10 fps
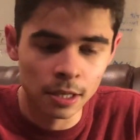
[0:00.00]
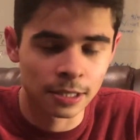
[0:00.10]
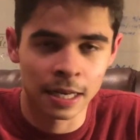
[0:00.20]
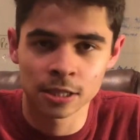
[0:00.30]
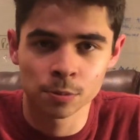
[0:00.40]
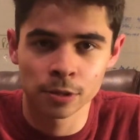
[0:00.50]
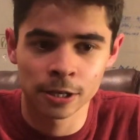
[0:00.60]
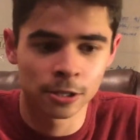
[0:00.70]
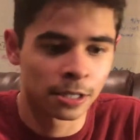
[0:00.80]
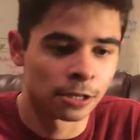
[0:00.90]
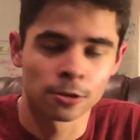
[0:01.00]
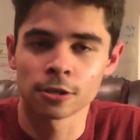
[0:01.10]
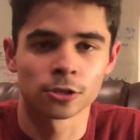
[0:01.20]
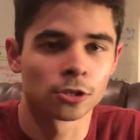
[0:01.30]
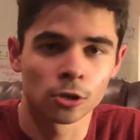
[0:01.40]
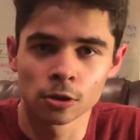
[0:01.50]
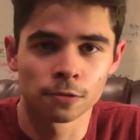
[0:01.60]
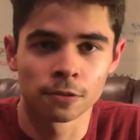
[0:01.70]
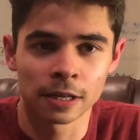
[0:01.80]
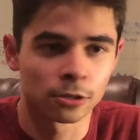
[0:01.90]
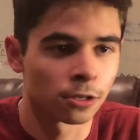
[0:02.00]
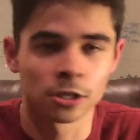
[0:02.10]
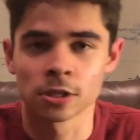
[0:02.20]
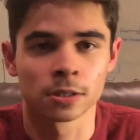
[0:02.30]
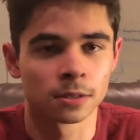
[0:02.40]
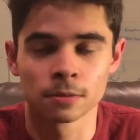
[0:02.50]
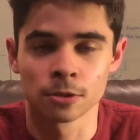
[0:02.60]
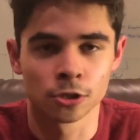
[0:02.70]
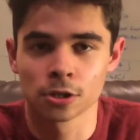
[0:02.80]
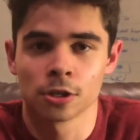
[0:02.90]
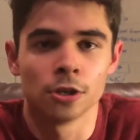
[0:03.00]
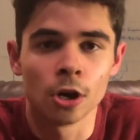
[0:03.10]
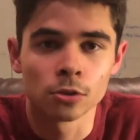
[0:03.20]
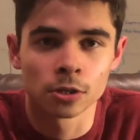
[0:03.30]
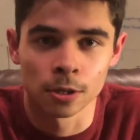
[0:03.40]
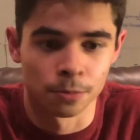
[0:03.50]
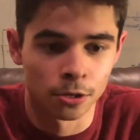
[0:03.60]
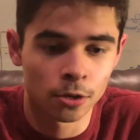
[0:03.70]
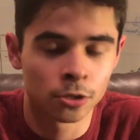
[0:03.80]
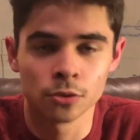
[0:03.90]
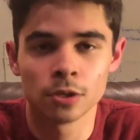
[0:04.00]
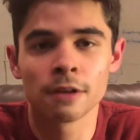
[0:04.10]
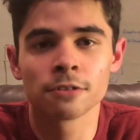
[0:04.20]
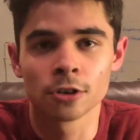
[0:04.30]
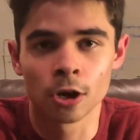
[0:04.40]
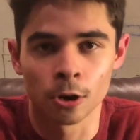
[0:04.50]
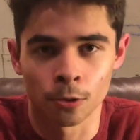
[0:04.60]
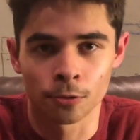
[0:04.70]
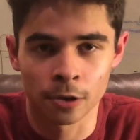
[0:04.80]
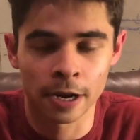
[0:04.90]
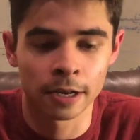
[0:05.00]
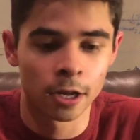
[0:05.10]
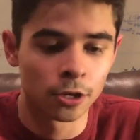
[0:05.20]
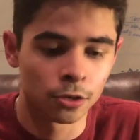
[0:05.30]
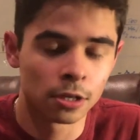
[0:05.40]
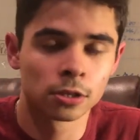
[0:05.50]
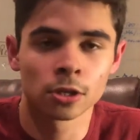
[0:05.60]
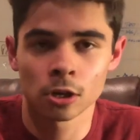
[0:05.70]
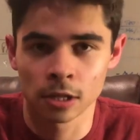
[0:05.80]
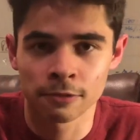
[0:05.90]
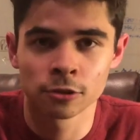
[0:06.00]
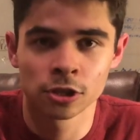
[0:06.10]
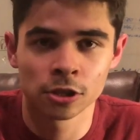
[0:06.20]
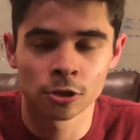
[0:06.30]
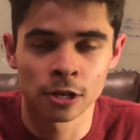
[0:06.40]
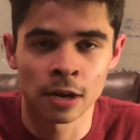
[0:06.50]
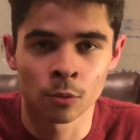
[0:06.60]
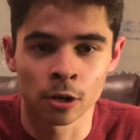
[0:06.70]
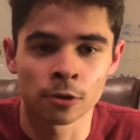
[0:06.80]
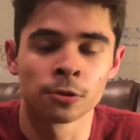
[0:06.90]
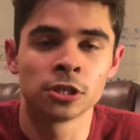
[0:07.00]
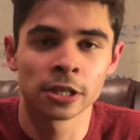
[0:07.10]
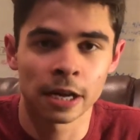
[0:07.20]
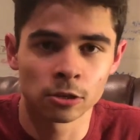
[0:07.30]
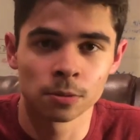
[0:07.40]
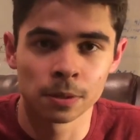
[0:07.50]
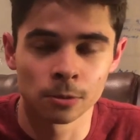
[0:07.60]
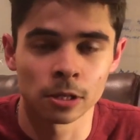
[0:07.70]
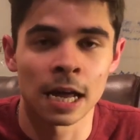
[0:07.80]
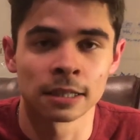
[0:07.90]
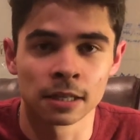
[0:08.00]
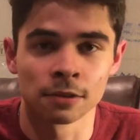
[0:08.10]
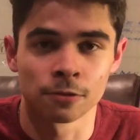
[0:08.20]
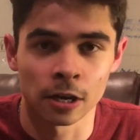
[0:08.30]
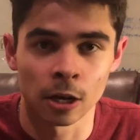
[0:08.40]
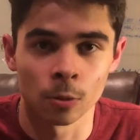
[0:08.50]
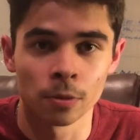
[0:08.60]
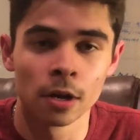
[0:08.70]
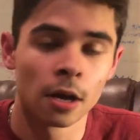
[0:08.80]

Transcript: tennis players either in their circle of friends or they're just gonna know some, you know? You never know, right? You need to start leveraging your network, reaching out to people and asking for help.